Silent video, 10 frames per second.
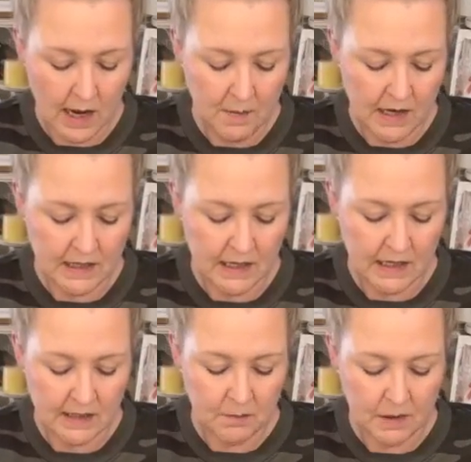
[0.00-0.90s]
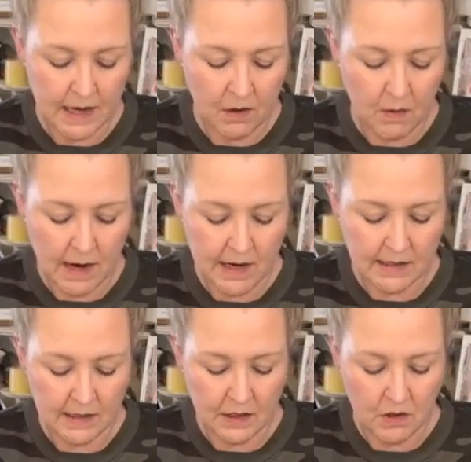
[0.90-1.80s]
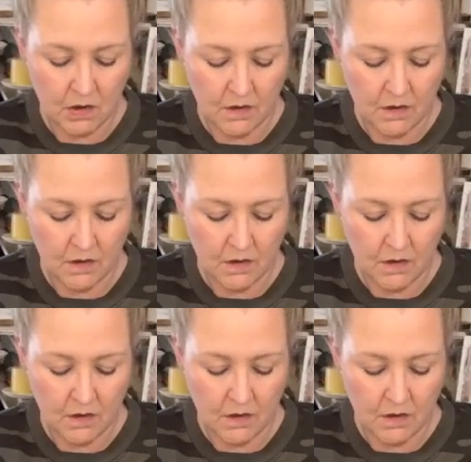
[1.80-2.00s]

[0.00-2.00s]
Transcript: I might take some black wax and go